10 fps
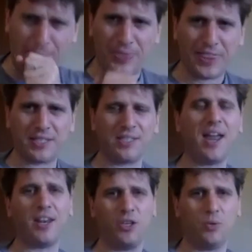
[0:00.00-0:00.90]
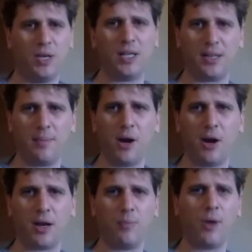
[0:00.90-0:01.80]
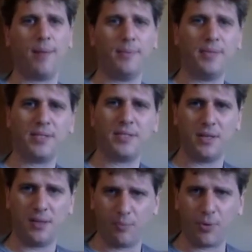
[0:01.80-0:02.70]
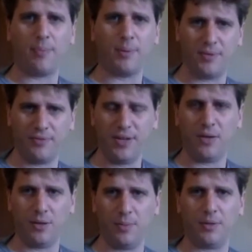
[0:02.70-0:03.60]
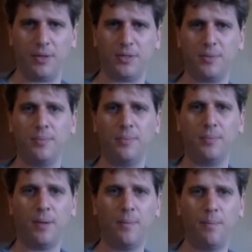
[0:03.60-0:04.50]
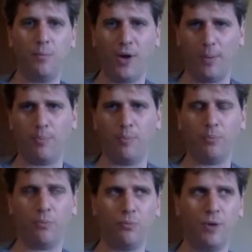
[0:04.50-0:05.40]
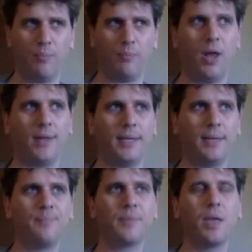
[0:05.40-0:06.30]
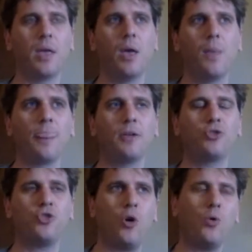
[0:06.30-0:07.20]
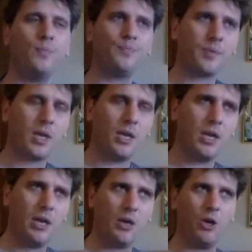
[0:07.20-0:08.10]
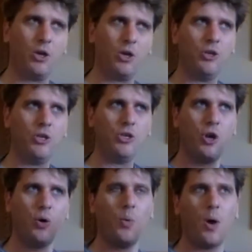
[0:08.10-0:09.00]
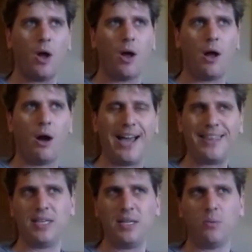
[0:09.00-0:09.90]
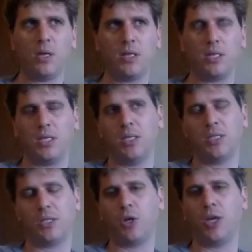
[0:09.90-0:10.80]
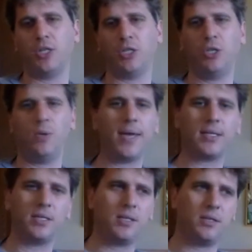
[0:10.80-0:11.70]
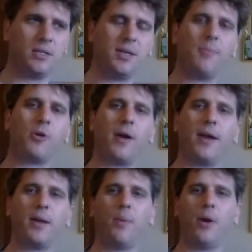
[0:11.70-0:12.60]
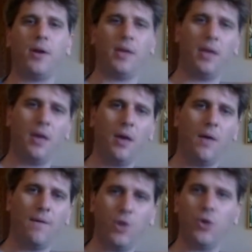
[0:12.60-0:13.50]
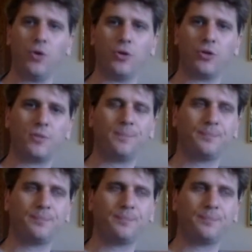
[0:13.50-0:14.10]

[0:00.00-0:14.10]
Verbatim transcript: this is not a uniquely American problem. This is a problem of neoliberalism, writ, writ broadly. So, you know, I think one thing that's strange in the U S is that the Democratic Party voters